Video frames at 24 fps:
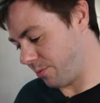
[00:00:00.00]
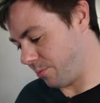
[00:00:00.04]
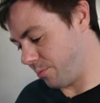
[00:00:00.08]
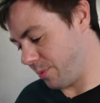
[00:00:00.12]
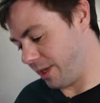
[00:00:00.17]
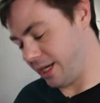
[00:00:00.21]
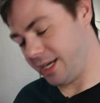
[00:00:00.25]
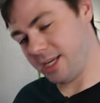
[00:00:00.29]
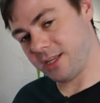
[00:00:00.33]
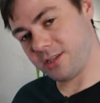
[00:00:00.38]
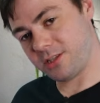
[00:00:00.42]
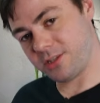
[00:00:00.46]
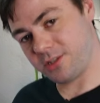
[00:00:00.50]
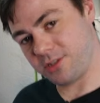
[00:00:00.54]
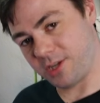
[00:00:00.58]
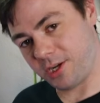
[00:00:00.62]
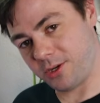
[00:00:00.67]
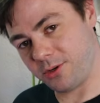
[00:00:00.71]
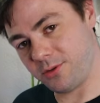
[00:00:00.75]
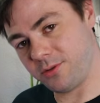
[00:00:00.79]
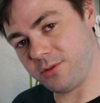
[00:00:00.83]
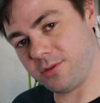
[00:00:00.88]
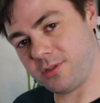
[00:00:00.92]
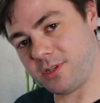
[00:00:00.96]
biggest
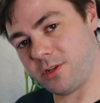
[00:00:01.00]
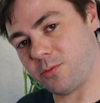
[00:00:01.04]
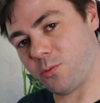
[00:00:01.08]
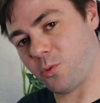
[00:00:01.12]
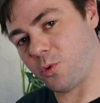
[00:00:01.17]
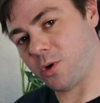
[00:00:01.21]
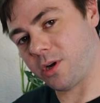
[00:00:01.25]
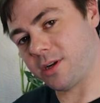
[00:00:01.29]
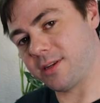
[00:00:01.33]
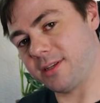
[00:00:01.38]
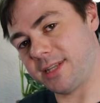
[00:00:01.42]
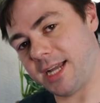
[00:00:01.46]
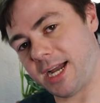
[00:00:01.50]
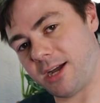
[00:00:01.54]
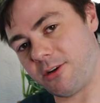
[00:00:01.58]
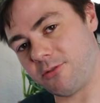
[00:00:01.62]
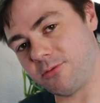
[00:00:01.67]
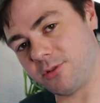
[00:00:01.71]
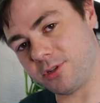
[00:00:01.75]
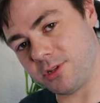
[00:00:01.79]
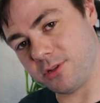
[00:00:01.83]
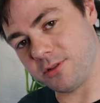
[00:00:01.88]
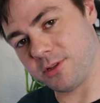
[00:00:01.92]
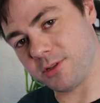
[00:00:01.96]
stones and work
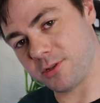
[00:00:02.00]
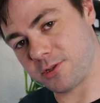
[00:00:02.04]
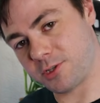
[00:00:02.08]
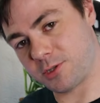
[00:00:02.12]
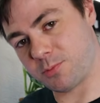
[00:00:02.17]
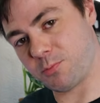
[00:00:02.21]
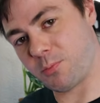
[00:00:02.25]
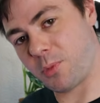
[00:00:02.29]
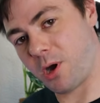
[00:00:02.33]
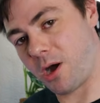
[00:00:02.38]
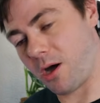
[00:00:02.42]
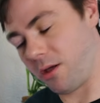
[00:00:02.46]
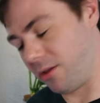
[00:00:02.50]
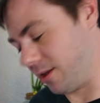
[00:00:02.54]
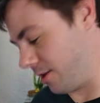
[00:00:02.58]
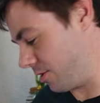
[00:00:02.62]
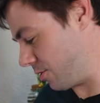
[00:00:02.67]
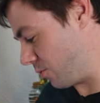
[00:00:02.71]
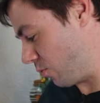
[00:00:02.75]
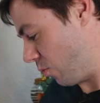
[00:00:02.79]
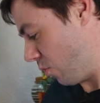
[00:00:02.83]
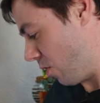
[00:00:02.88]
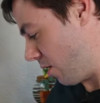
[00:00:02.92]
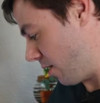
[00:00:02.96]
down to the
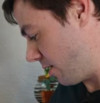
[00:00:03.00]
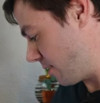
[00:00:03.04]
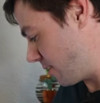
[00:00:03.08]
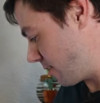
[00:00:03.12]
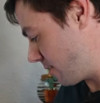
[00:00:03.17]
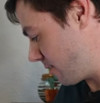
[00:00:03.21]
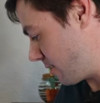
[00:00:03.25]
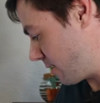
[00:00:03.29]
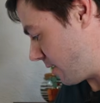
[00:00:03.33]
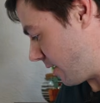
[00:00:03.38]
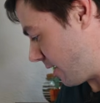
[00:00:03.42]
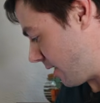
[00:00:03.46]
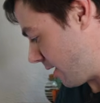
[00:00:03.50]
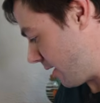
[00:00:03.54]
smallest ones,